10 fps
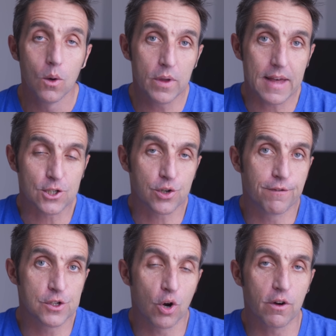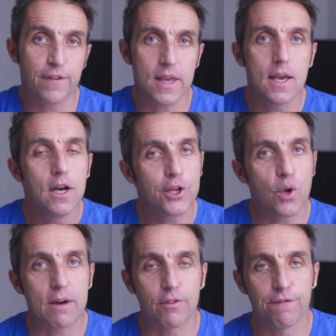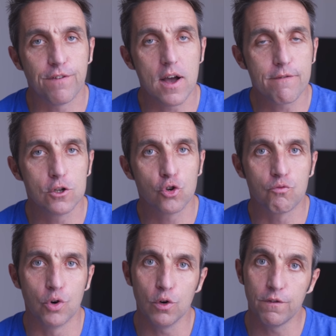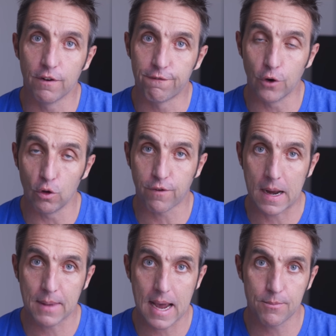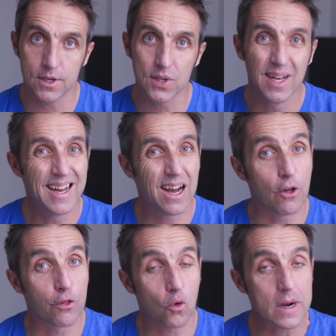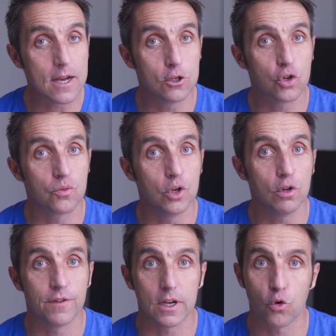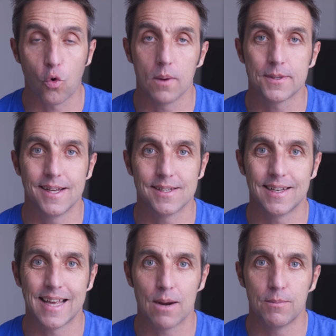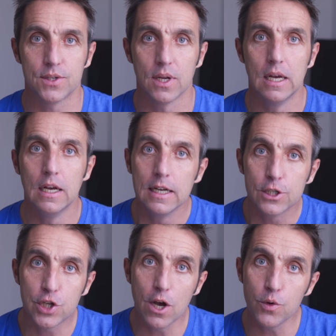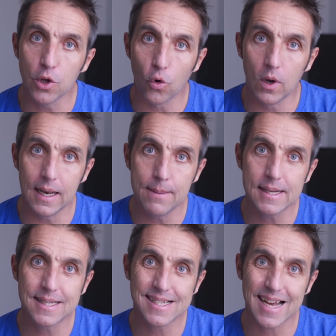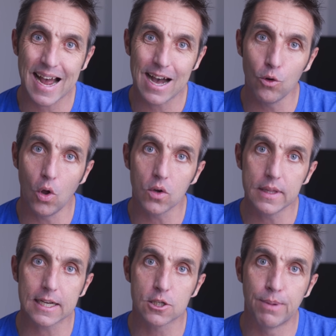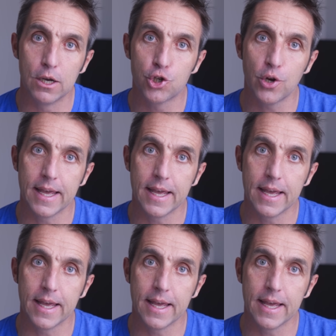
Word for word: With astrophotography, you have the 500 rule for full frame cameras and the 300 rule for crop sensored cameras, so you're limited to how long the exposure